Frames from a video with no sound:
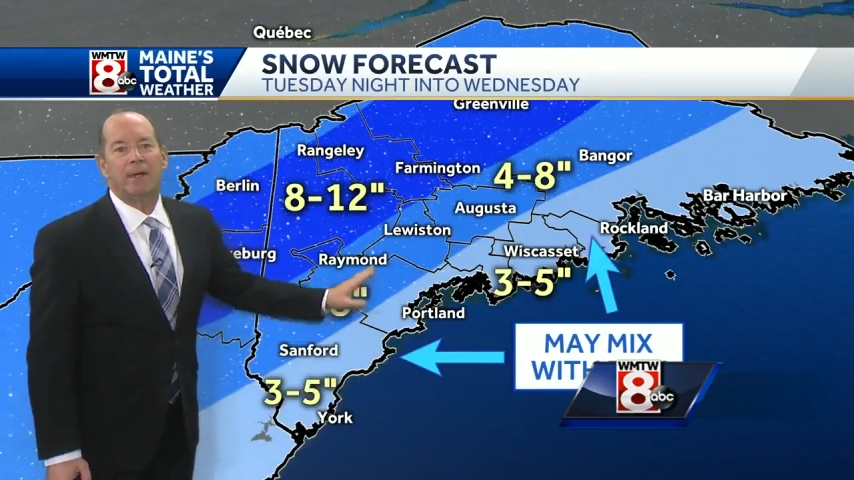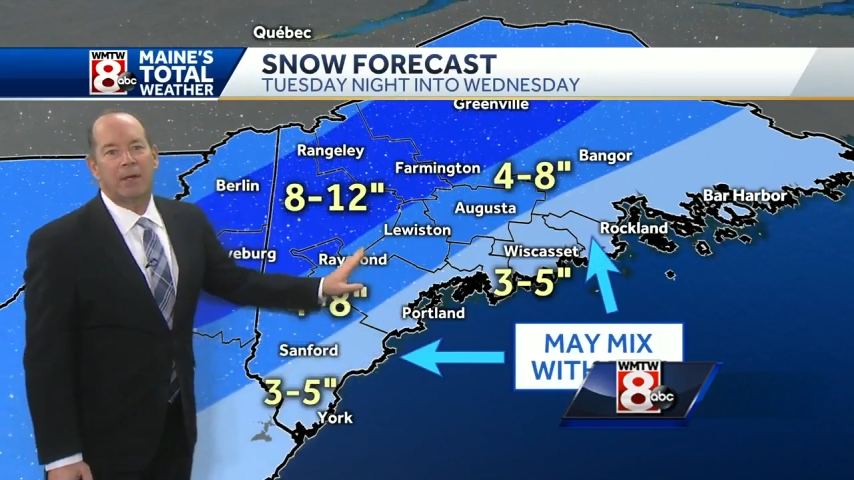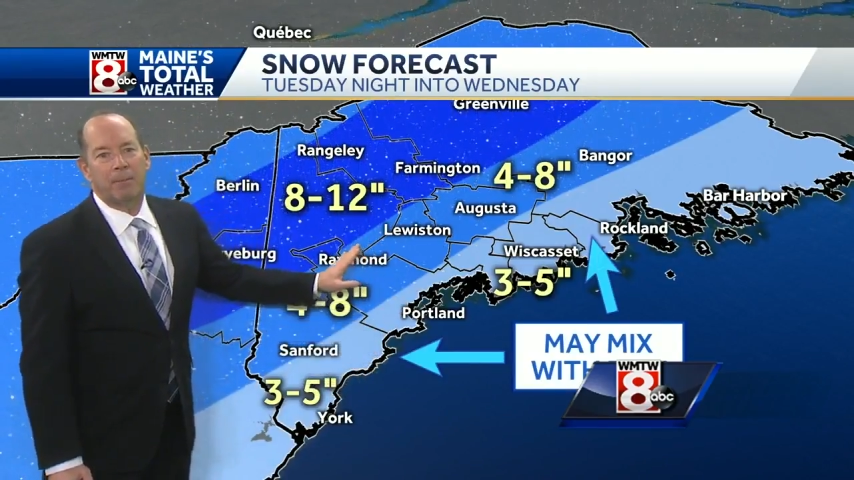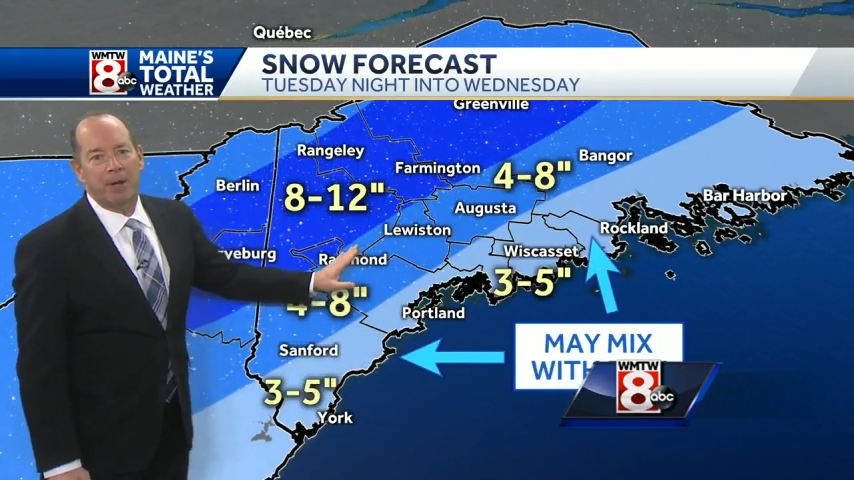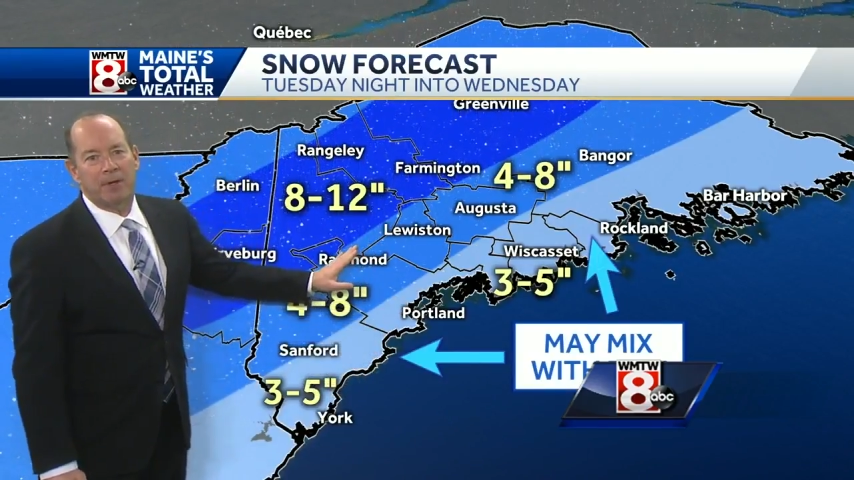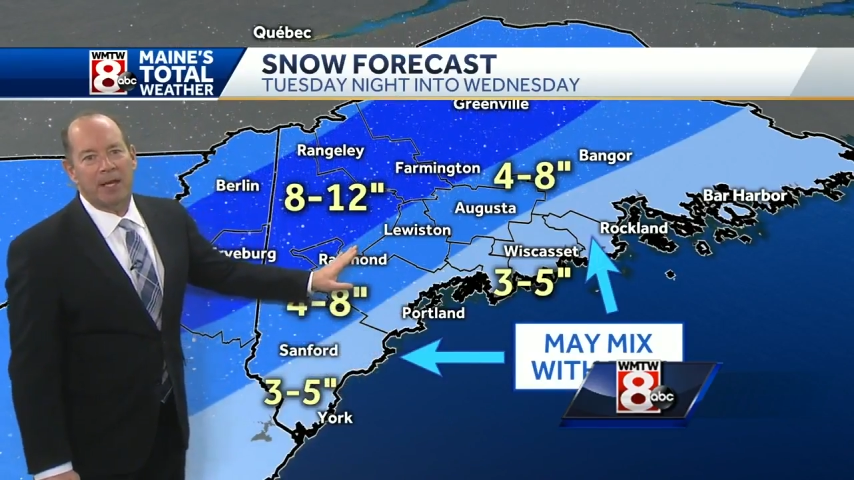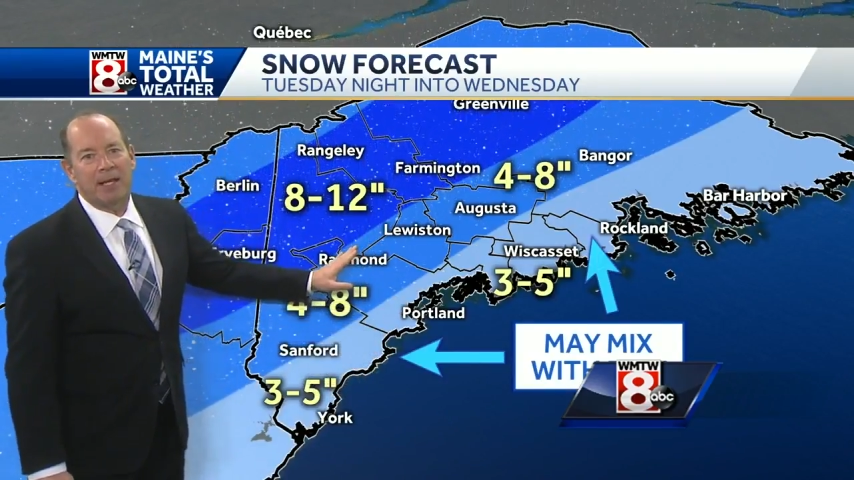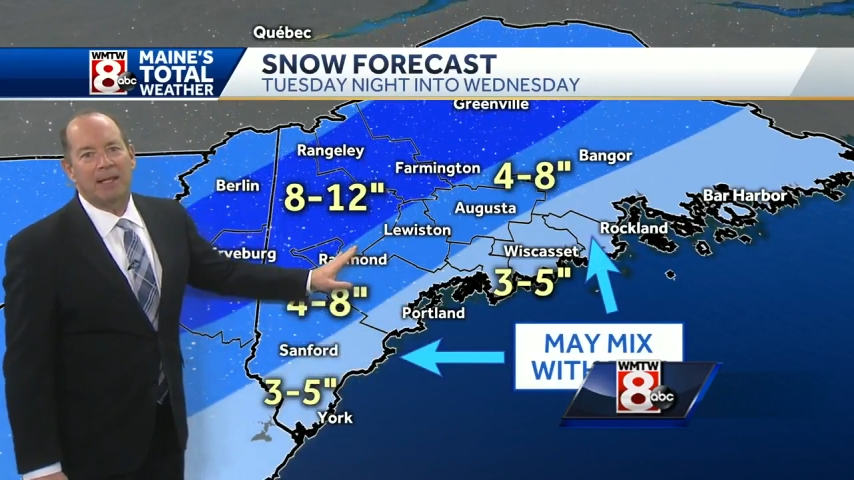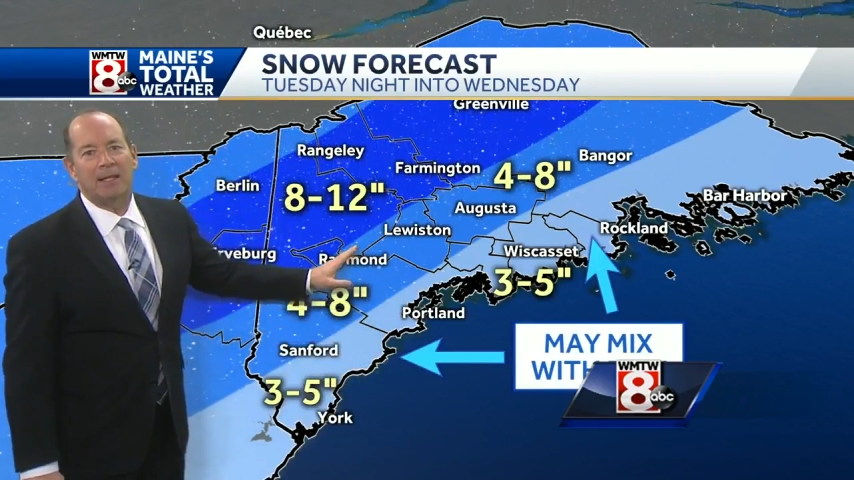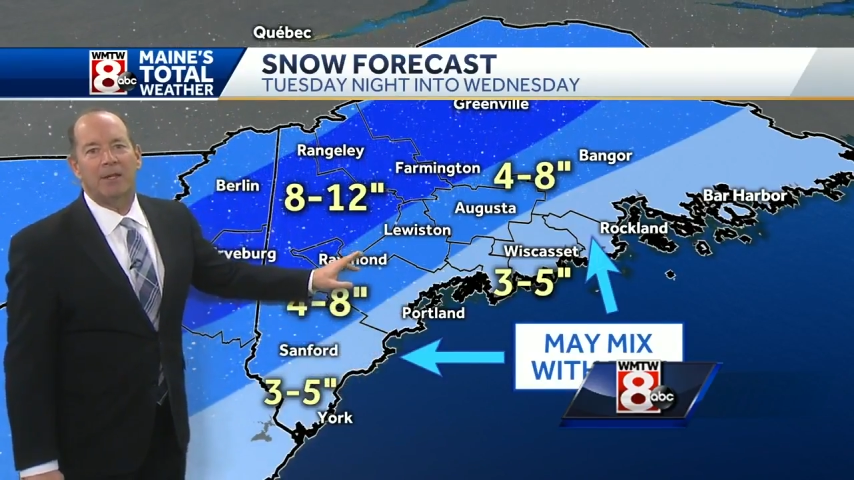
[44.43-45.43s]
when compared
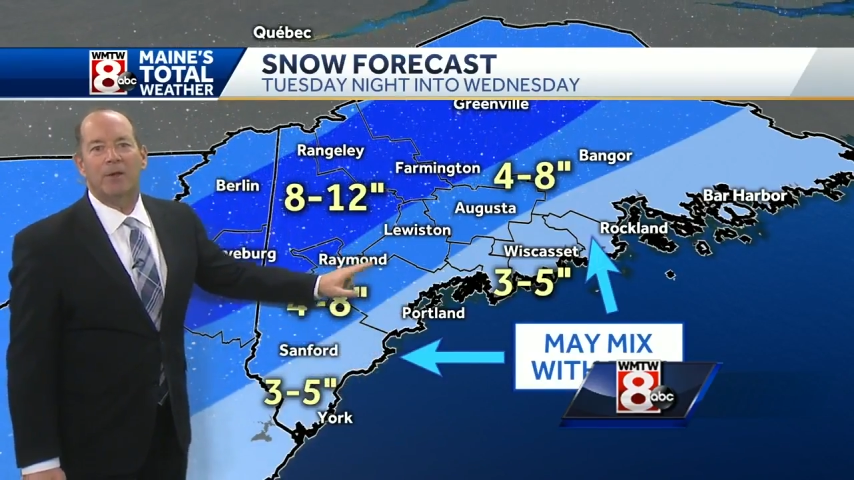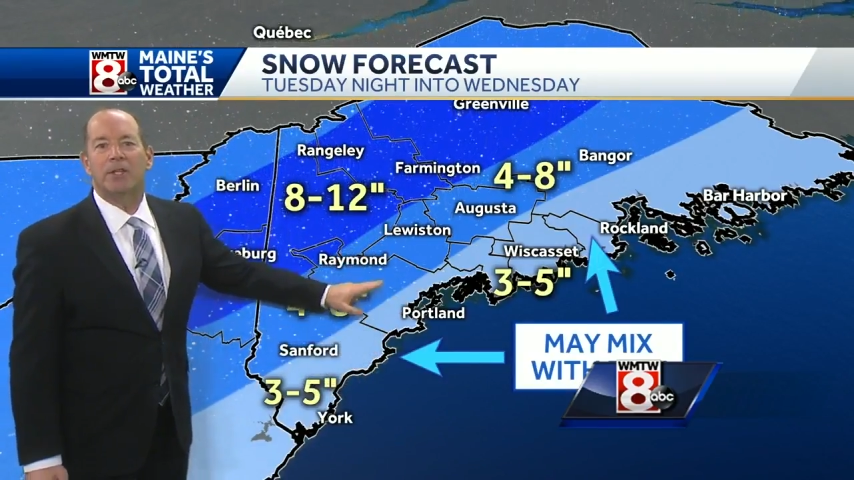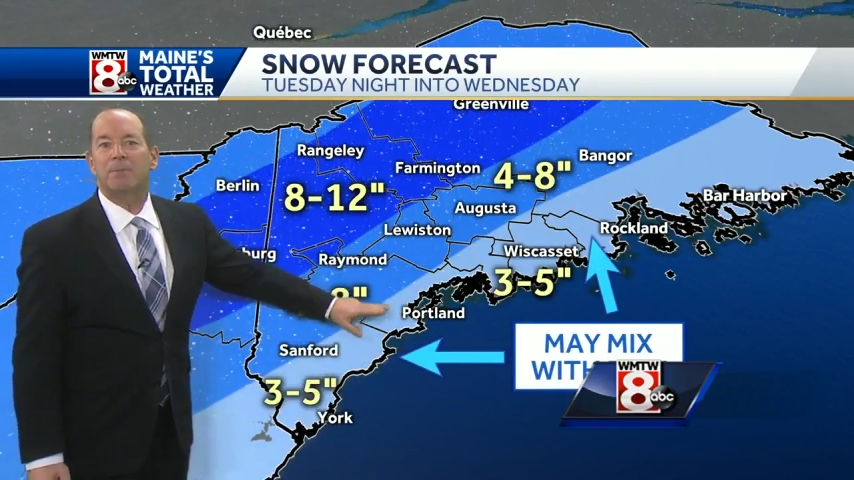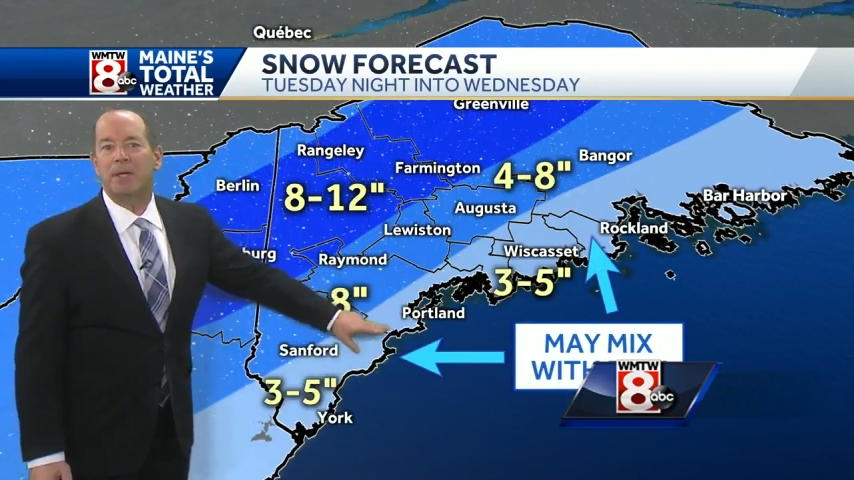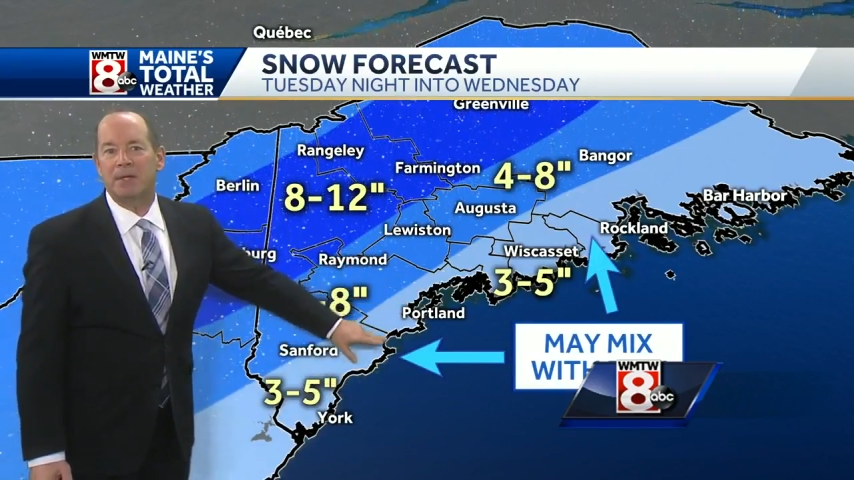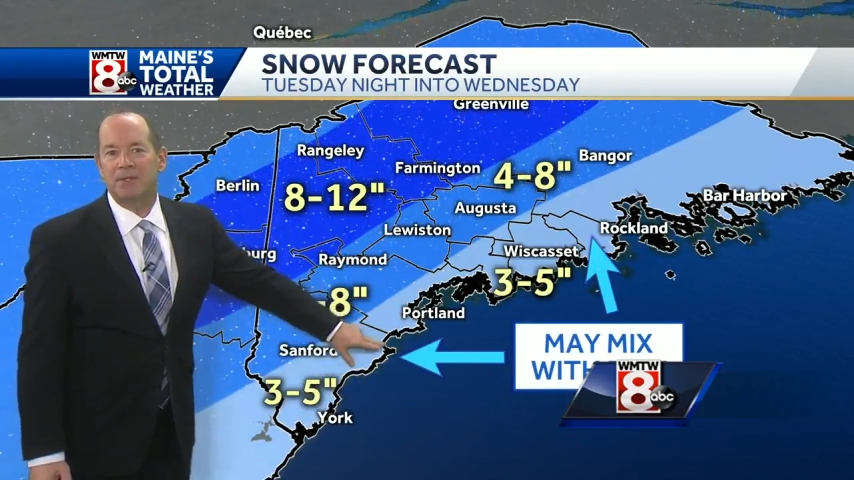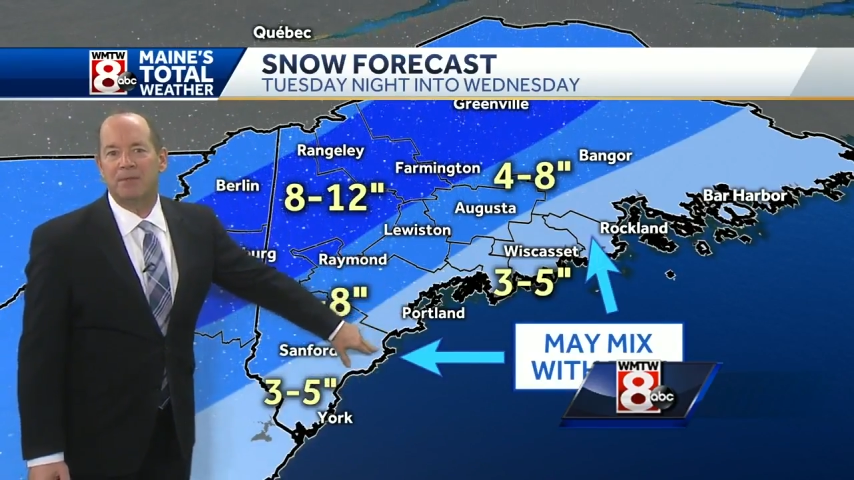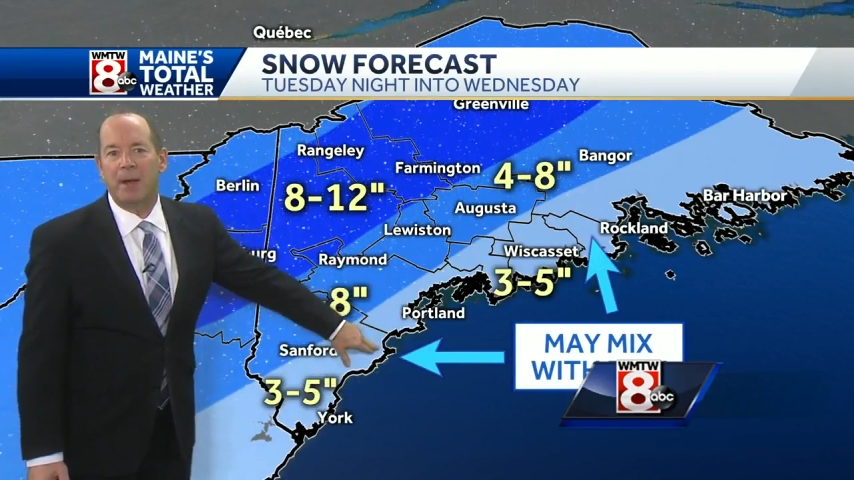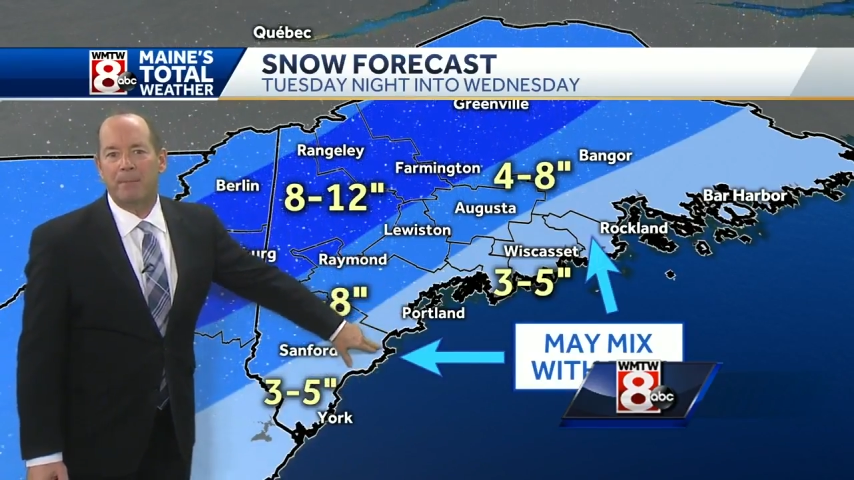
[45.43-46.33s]
to inland areas because of